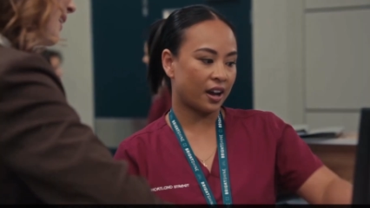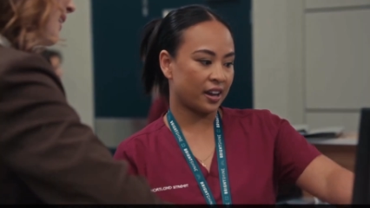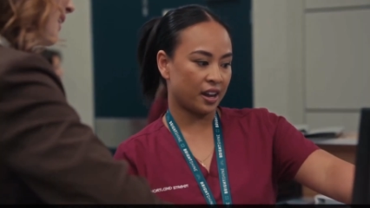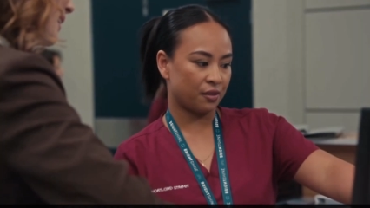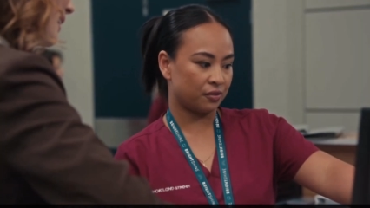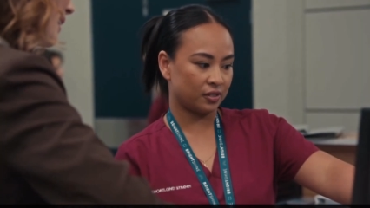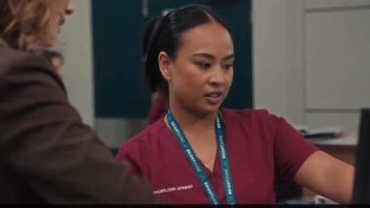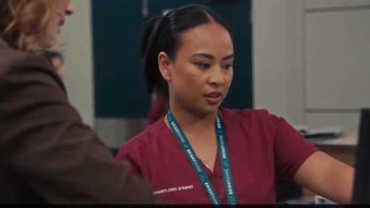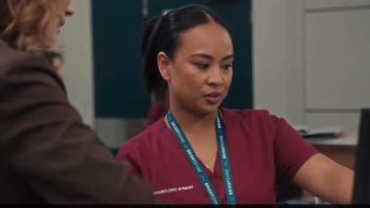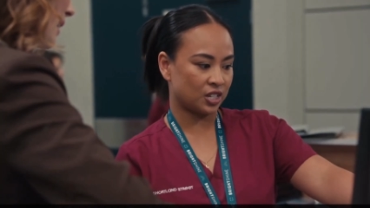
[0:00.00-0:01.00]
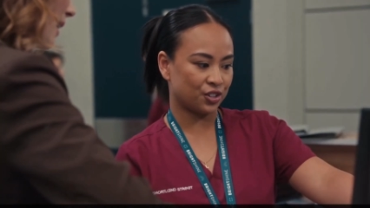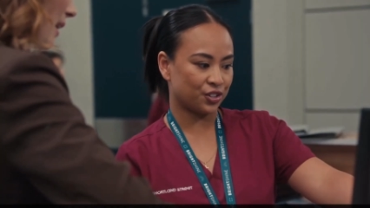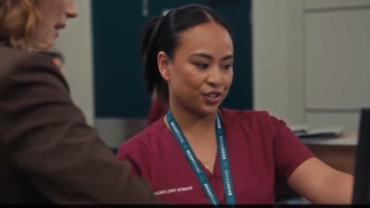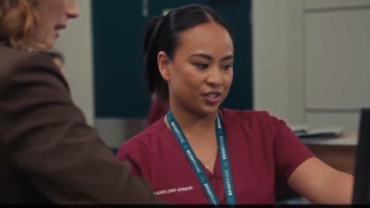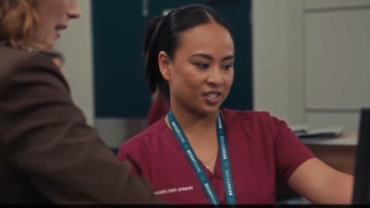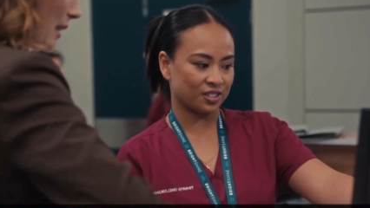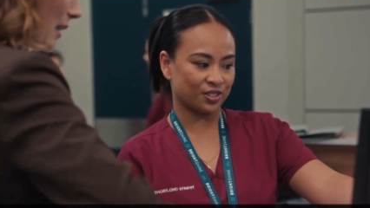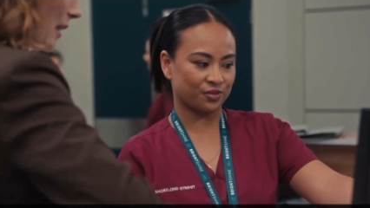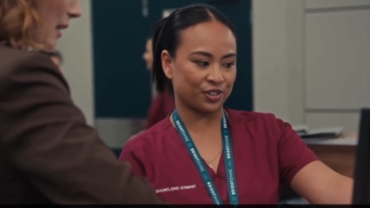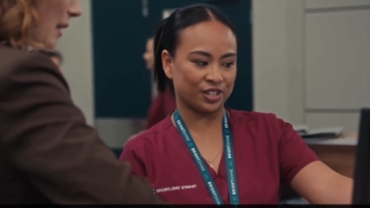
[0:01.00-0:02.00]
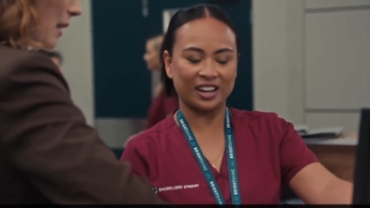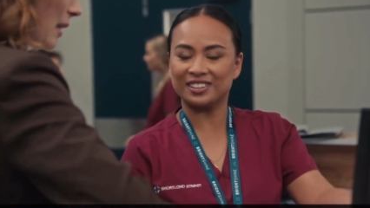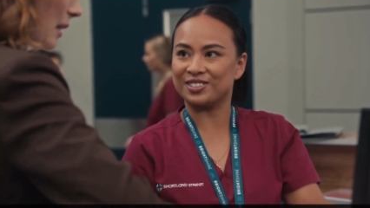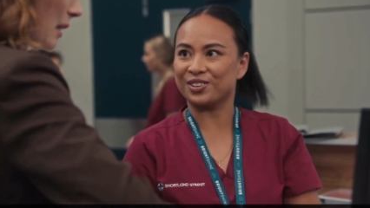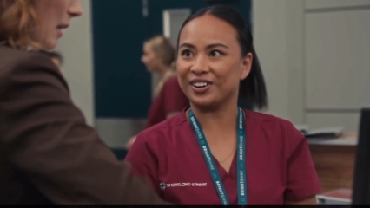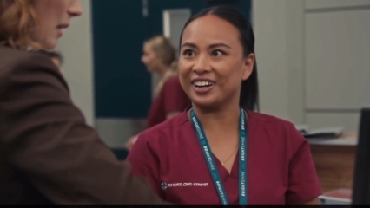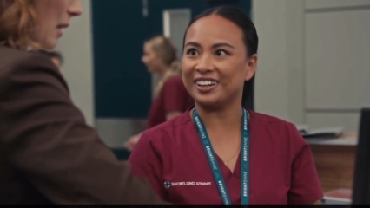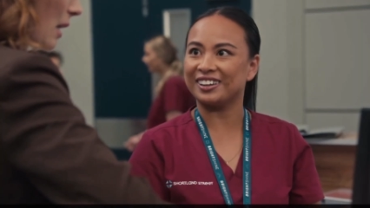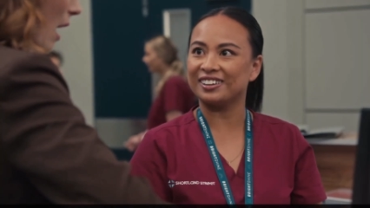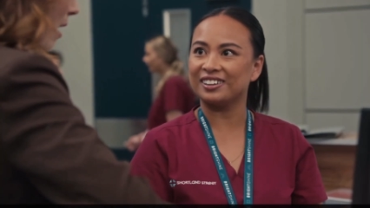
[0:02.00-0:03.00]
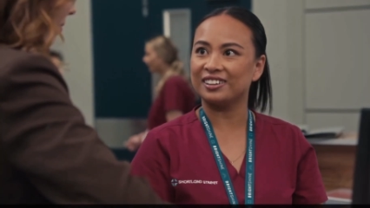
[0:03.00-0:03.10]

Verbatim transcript: I have enough senior nurses for nights already.